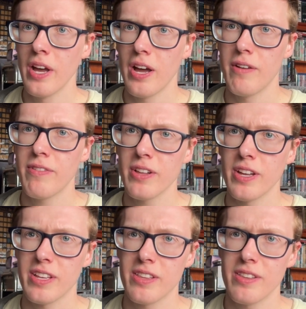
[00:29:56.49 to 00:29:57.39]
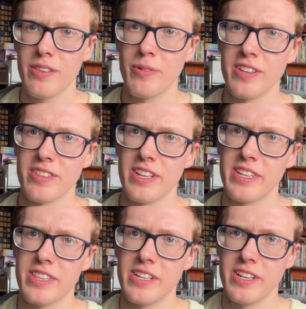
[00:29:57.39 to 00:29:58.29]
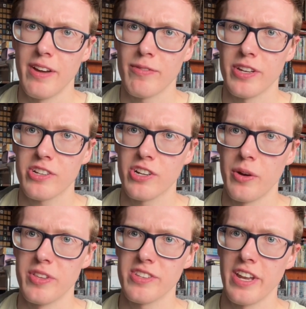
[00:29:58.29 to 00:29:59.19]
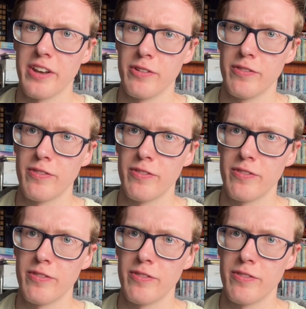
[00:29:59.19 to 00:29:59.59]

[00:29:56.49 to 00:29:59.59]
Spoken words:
I feel like the reason they did the Netflix show instead of